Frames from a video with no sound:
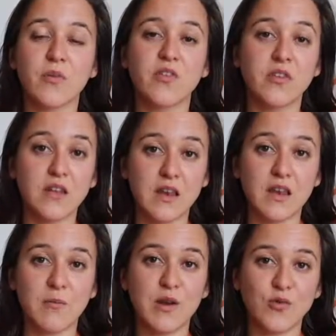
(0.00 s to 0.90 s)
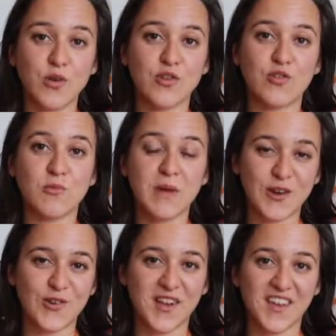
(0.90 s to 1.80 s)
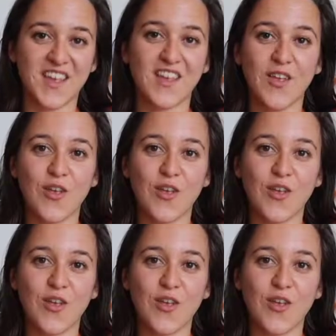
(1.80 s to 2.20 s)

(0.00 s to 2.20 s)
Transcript: selenium-enriched microalgae.